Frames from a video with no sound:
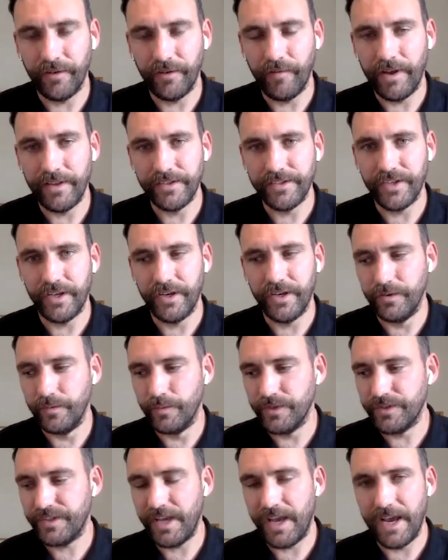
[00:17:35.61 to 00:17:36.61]
Lorenzo
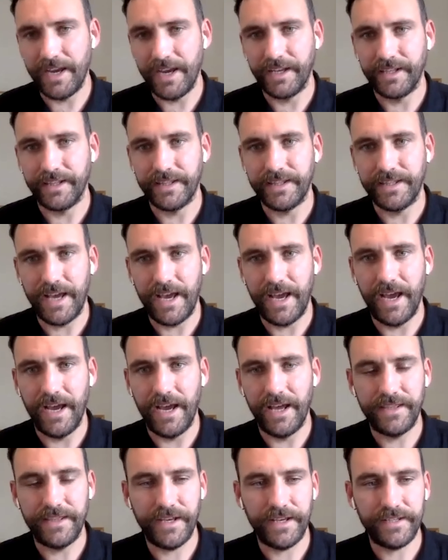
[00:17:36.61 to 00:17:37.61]
was saying
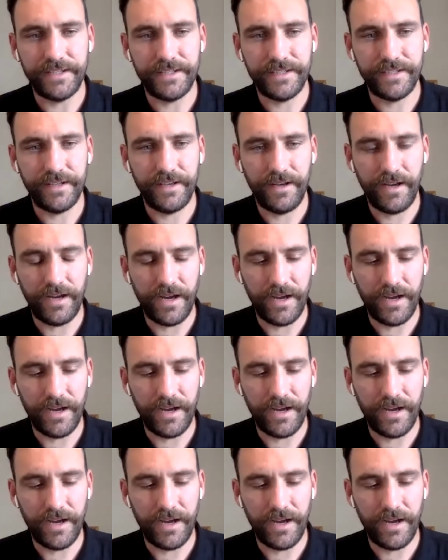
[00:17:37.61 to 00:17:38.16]
there's